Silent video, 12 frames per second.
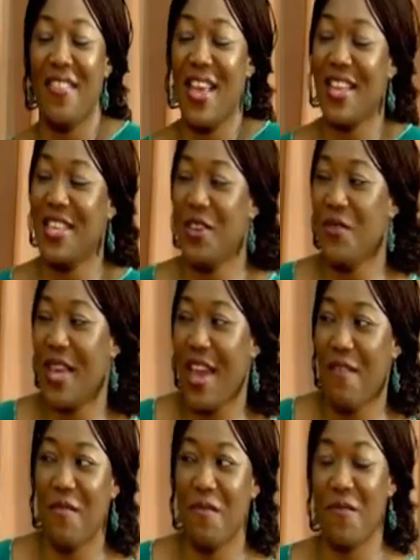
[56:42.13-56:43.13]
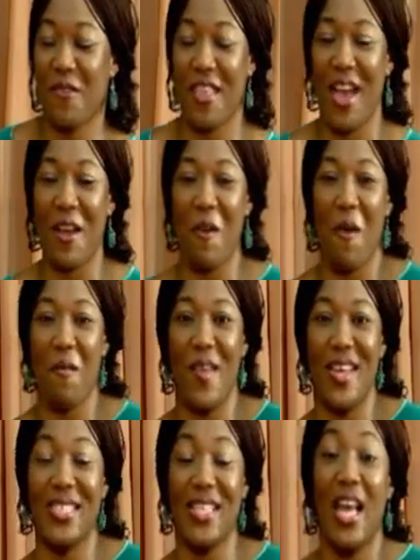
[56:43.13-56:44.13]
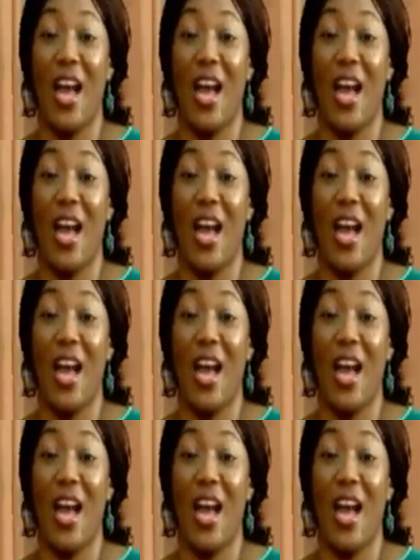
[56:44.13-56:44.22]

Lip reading: Thank you, Kevin, for that comment.